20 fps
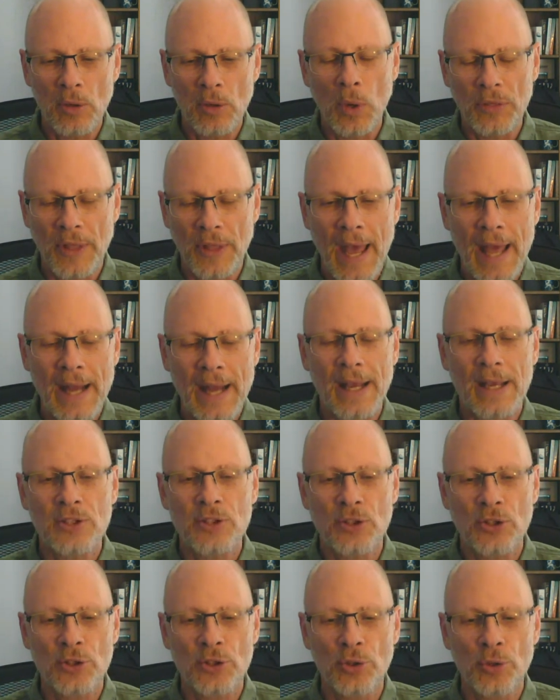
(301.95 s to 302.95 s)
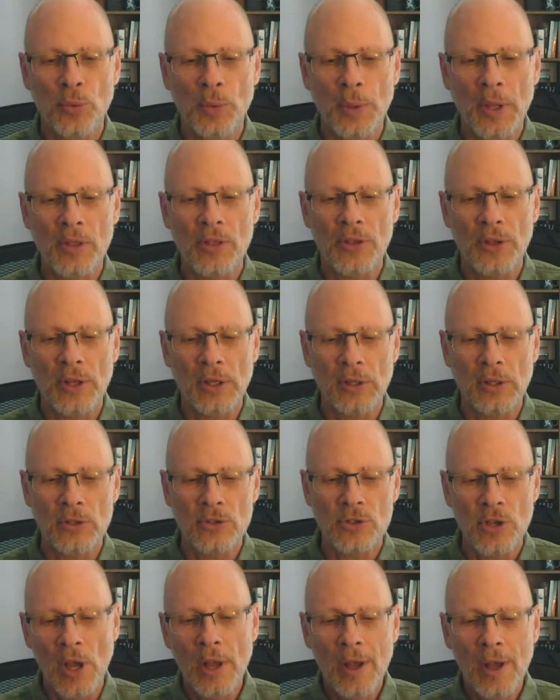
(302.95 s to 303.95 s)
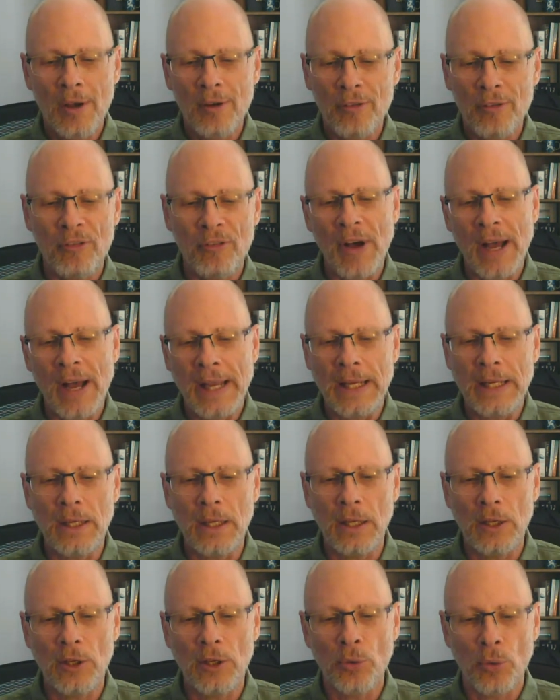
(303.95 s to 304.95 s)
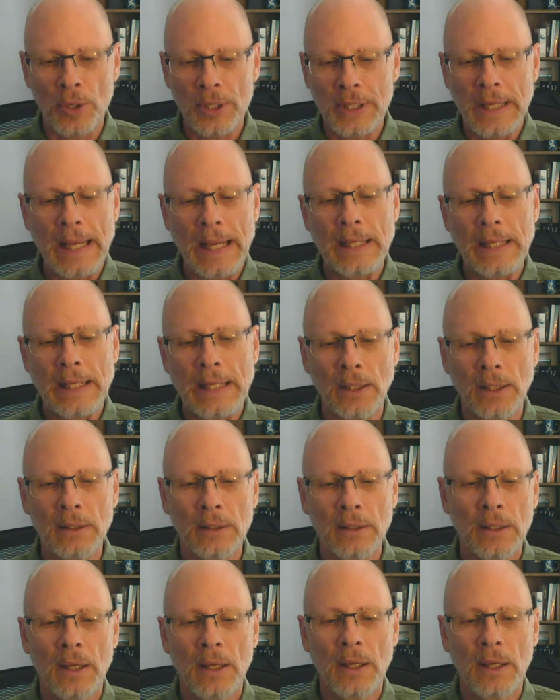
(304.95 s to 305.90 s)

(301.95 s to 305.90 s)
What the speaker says: what that has to do with is finding your data,